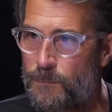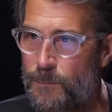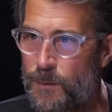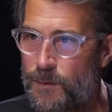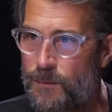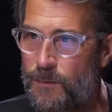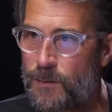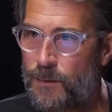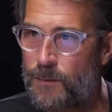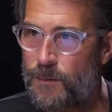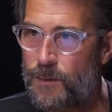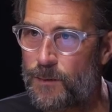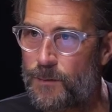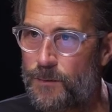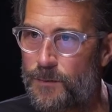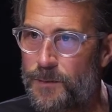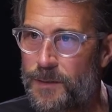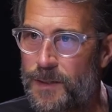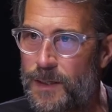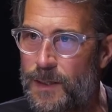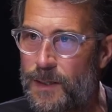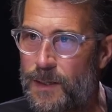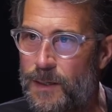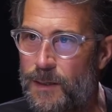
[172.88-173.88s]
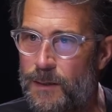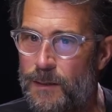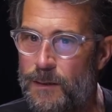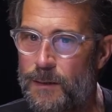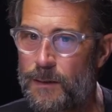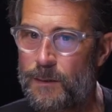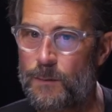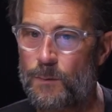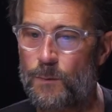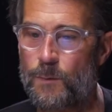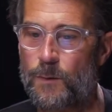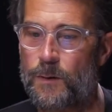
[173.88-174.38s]
material need
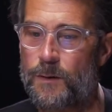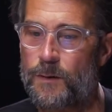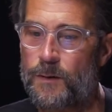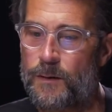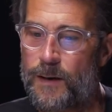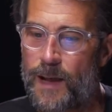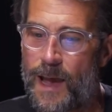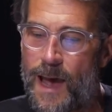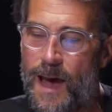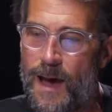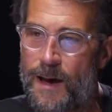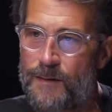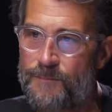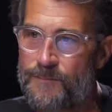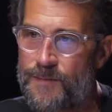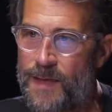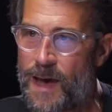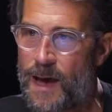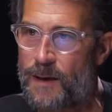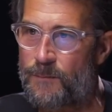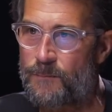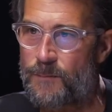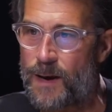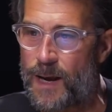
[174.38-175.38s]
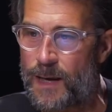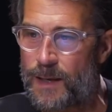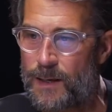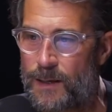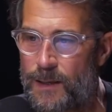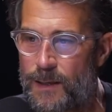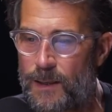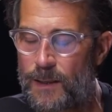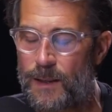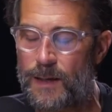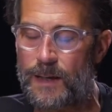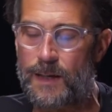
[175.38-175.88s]
in order to have that
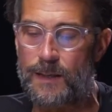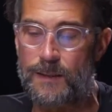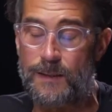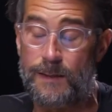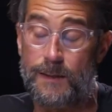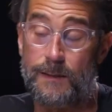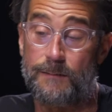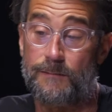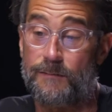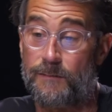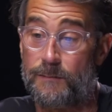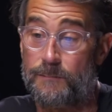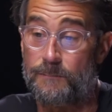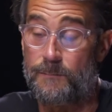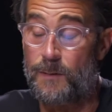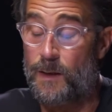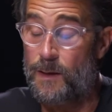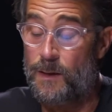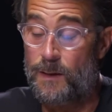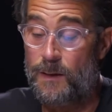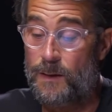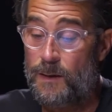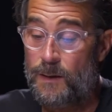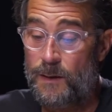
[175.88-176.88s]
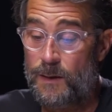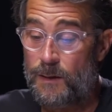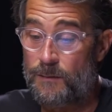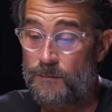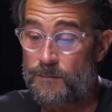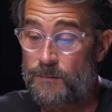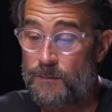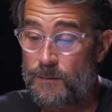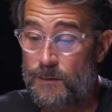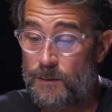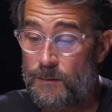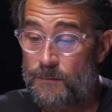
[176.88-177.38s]
reckoning. Like, I think it's
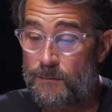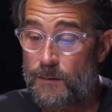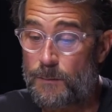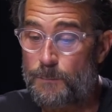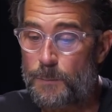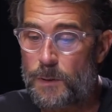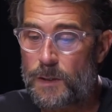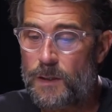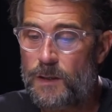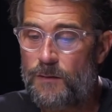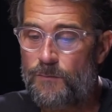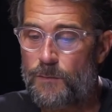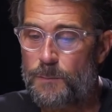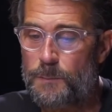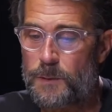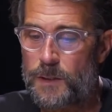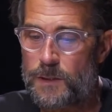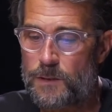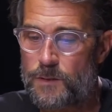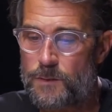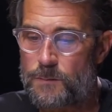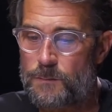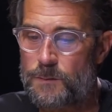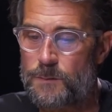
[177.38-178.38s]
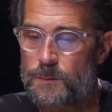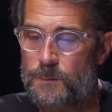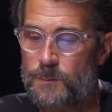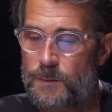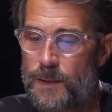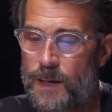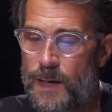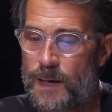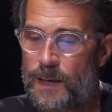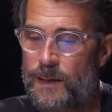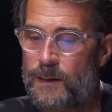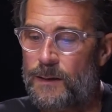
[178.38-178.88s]
unbelievably true
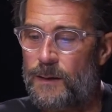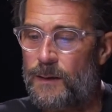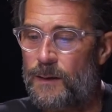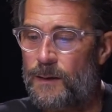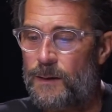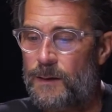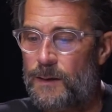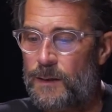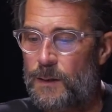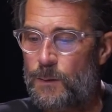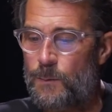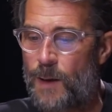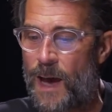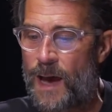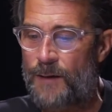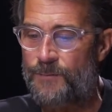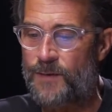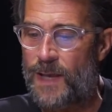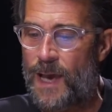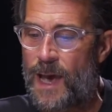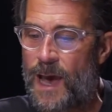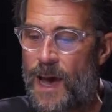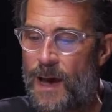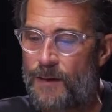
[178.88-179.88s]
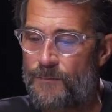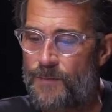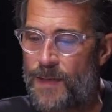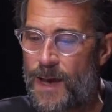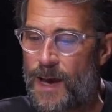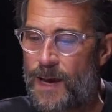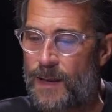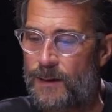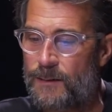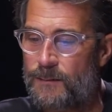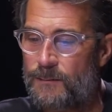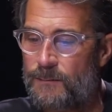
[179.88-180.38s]
that you have to have
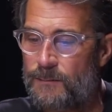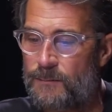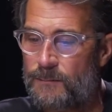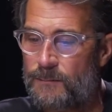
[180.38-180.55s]
that